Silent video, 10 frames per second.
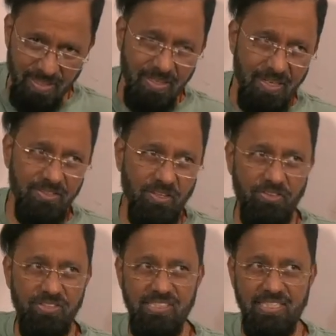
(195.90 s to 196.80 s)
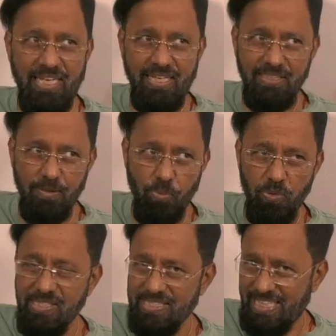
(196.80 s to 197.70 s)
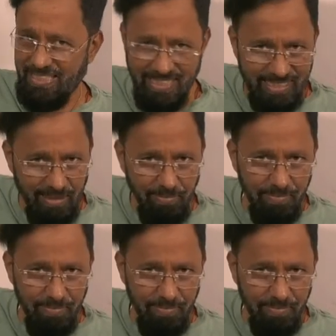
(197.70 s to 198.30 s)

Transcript: a terrorist attack and the police getting at them,